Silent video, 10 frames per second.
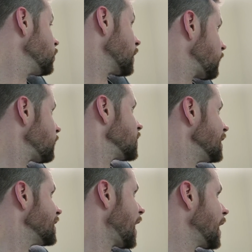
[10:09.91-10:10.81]
You did it
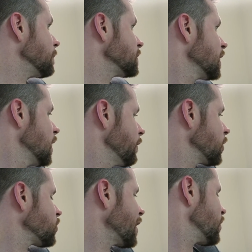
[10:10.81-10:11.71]
15 times.
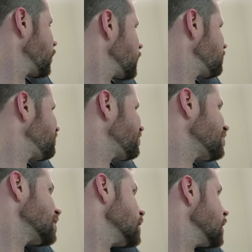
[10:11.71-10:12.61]
You're trying to do it
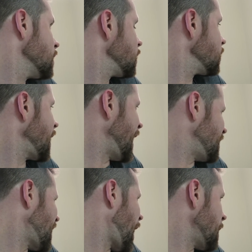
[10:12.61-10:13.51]
just
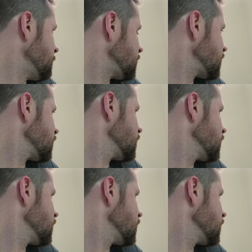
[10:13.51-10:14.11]
eight times?